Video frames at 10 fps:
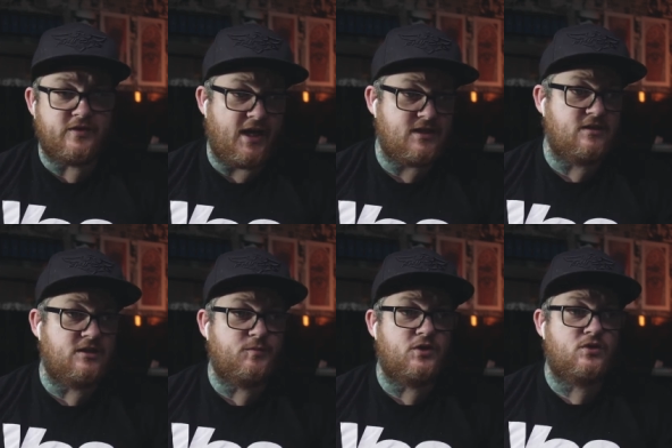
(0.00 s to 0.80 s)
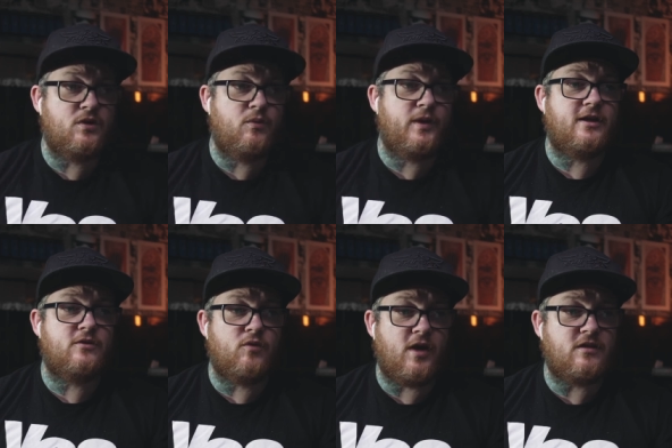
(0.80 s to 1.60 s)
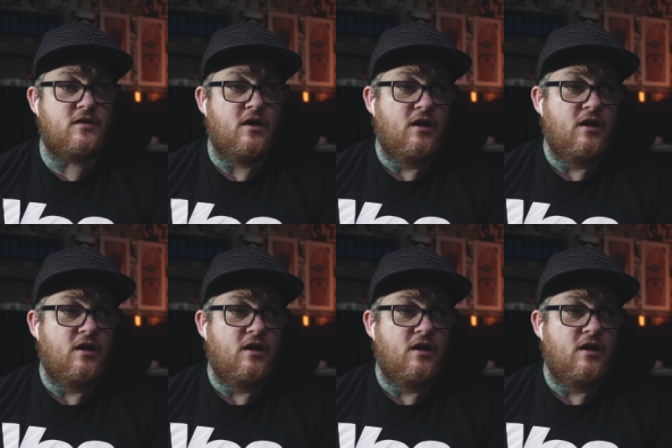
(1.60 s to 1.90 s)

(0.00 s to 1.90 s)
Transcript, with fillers: of testing to be sure we get the right,